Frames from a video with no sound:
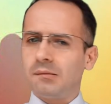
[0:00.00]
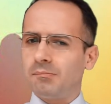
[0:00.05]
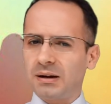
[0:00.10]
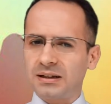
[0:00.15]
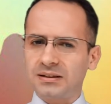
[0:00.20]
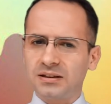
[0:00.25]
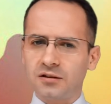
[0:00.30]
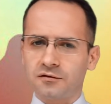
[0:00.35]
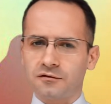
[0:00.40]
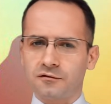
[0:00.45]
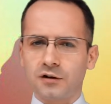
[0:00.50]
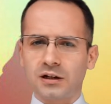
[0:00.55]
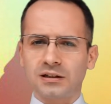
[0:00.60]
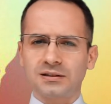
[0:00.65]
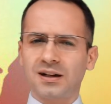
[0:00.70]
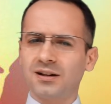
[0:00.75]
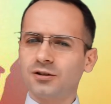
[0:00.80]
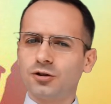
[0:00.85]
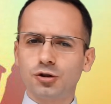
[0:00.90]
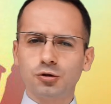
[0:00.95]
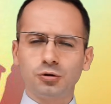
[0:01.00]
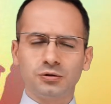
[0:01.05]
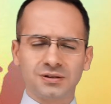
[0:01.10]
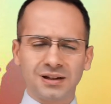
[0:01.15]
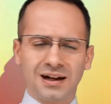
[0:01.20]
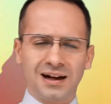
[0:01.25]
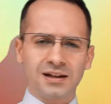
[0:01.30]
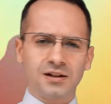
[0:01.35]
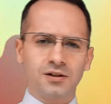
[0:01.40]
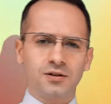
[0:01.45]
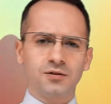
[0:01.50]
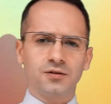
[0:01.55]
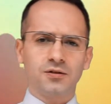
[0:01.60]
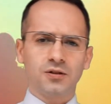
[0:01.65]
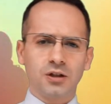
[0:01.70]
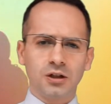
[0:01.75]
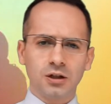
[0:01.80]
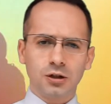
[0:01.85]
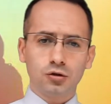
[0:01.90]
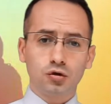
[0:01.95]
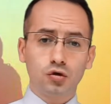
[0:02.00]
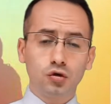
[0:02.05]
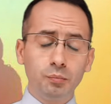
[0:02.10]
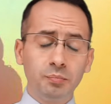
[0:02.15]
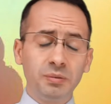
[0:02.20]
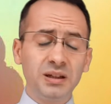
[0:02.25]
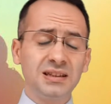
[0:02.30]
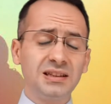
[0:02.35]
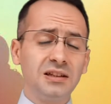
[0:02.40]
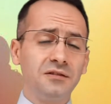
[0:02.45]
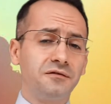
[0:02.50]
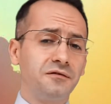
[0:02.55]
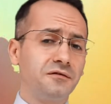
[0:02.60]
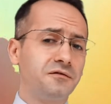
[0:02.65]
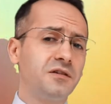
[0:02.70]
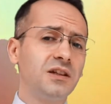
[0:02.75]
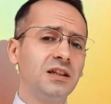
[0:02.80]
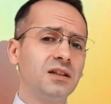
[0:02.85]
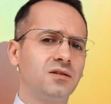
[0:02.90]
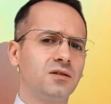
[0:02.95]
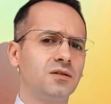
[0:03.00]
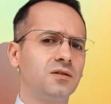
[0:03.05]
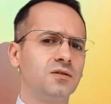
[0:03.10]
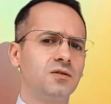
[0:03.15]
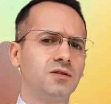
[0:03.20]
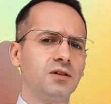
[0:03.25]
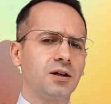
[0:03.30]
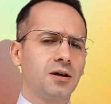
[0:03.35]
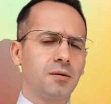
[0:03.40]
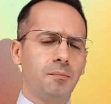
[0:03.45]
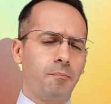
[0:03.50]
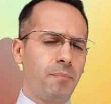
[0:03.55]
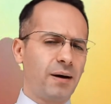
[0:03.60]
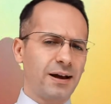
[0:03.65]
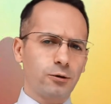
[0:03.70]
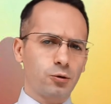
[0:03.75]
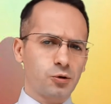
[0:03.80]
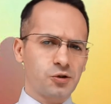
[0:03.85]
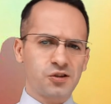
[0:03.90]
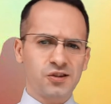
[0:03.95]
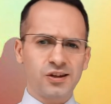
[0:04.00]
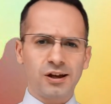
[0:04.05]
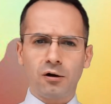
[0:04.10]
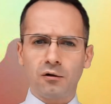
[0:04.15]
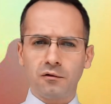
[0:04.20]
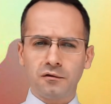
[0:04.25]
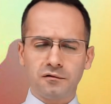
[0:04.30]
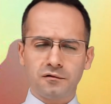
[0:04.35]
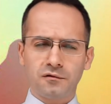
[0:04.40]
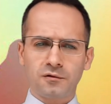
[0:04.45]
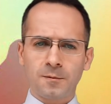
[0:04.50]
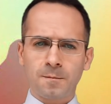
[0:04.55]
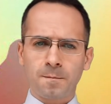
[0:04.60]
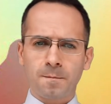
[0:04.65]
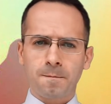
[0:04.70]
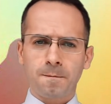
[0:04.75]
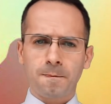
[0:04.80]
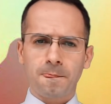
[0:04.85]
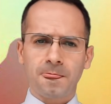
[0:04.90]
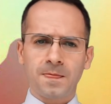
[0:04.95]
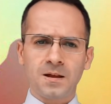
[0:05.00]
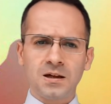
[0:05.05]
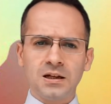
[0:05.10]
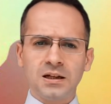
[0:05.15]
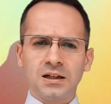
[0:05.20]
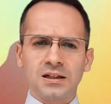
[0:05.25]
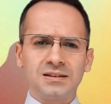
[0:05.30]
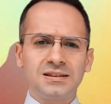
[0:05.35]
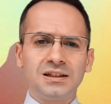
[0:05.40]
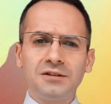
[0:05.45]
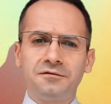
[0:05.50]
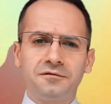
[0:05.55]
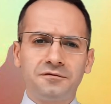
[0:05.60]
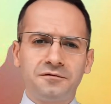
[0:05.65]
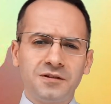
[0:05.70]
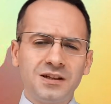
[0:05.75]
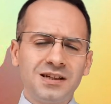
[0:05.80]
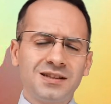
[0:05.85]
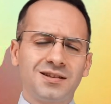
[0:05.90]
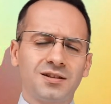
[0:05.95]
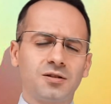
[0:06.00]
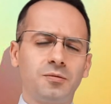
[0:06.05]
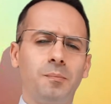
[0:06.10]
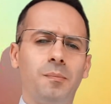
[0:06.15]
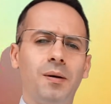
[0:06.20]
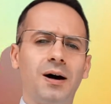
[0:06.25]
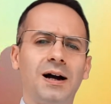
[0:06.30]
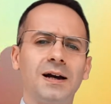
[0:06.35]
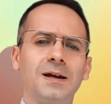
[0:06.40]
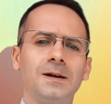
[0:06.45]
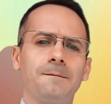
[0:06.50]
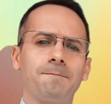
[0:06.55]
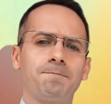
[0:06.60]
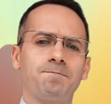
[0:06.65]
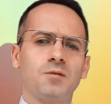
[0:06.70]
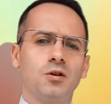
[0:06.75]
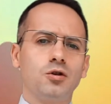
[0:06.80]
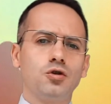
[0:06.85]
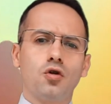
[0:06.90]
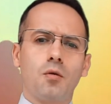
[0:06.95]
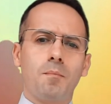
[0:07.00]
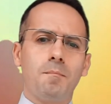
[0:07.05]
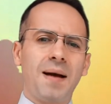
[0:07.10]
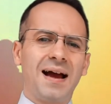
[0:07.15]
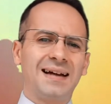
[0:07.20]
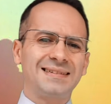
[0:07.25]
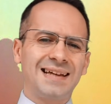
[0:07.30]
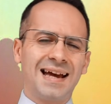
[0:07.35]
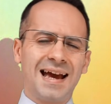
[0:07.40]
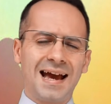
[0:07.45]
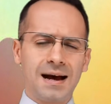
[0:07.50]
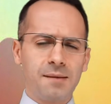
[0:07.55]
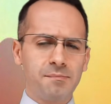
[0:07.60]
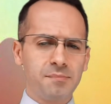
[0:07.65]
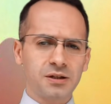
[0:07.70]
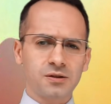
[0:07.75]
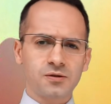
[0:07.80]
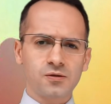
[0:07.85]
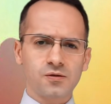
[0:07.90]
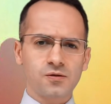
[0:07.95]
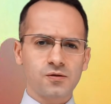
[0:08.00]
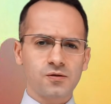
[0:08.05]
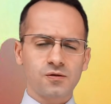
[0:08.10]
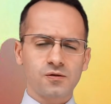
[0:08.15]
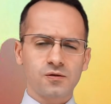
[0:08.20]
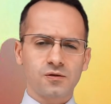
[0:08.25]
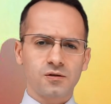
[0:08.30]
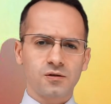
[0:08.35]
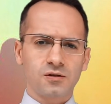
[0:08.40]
My dear friend, aren't you tired to be defeated by yourself? Defeated by your bad habits?